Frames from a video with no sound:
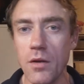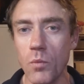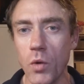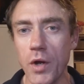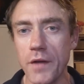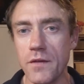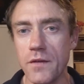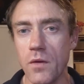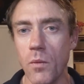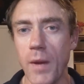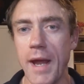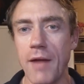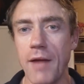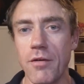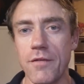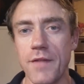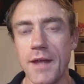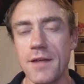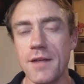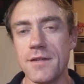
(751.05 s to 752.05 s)
weren't
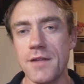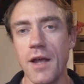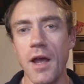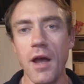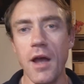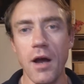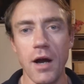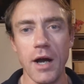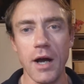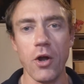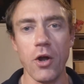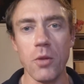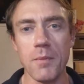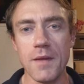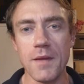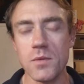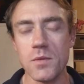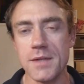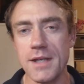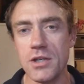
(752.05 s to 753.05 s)
aware of this, I hope
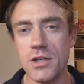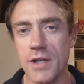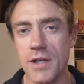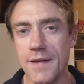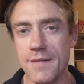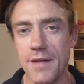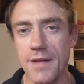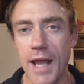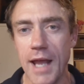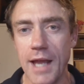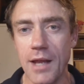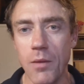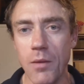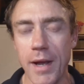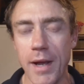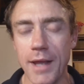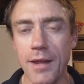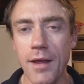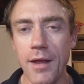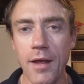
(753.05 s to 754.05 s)
this was interesting
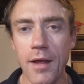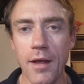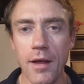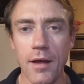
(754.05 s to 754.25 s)
anyway.